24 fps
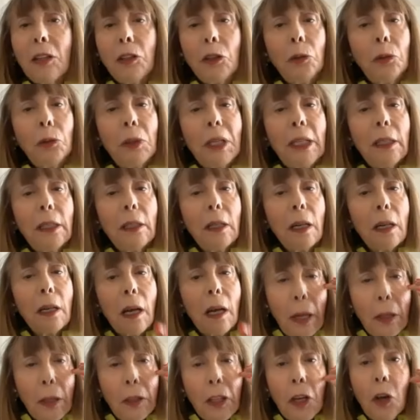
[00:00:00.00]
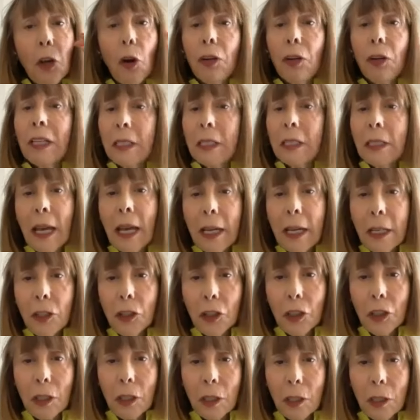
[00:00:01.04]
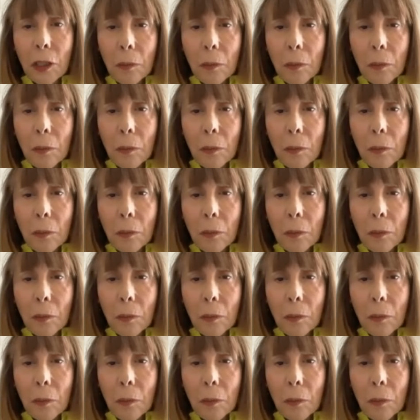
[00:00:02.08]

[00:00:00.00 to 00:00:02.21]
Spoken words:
you need the orientation is